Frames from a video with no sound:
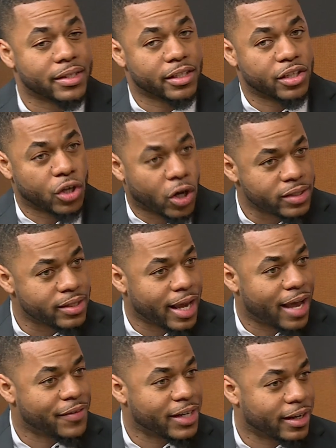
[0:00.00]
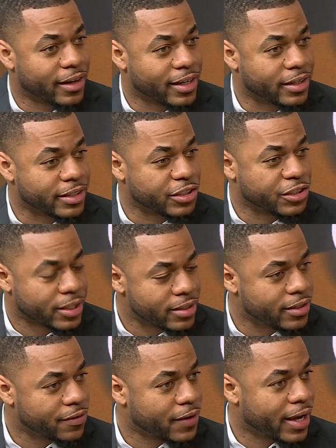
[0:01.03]
did not have a
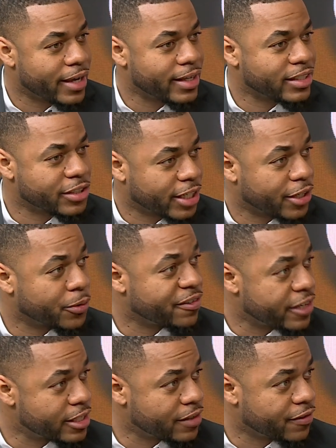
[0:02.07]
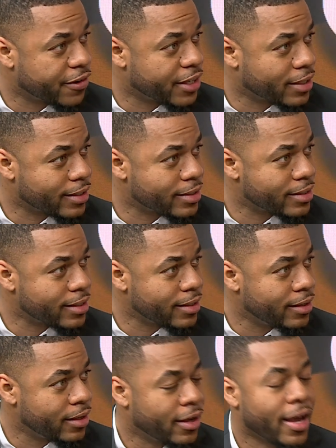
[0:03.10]
justified and genuine reason for redundancy,
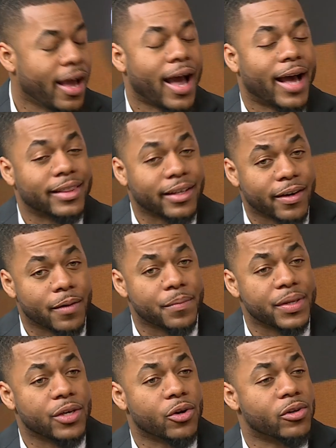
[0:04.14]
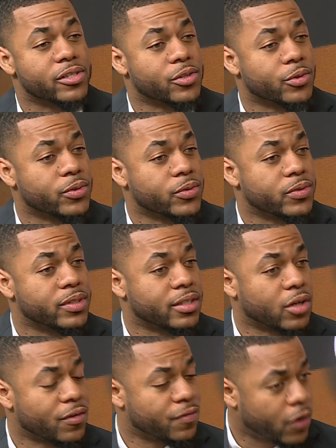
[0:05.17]
and the company also did
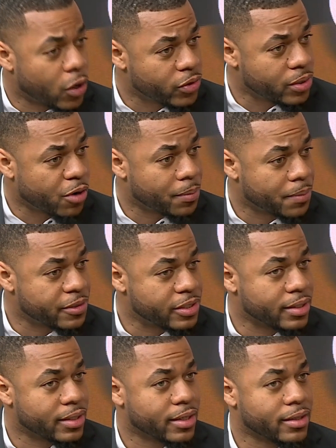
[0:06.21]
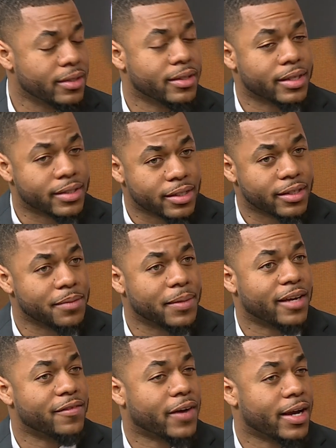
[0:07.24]
not follow the proper procedure, the attorney may
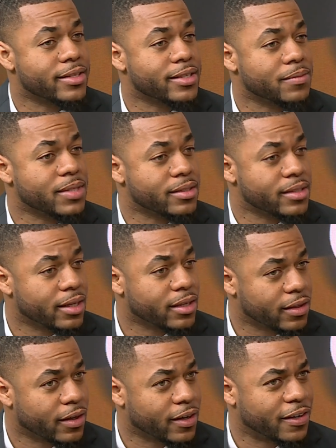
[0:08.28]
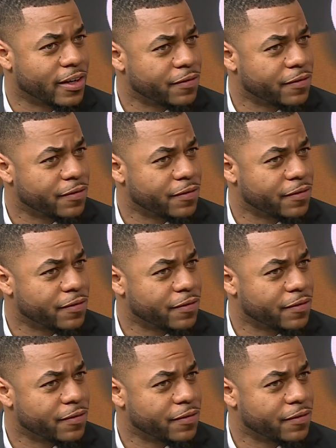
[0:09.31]
advise him to take a